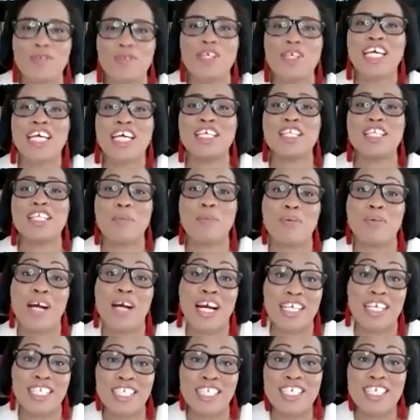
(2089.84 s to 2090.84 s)
getting the
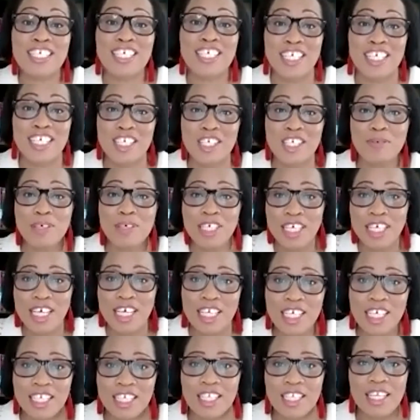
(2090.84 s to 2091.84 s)
practice in. You were
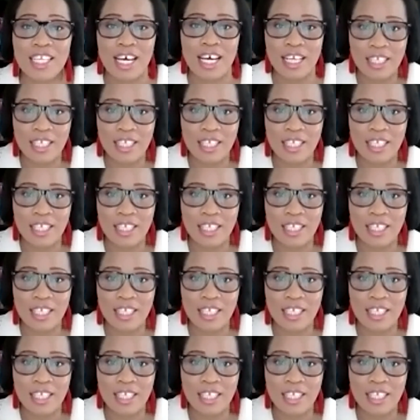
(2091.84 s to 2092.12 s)
getting that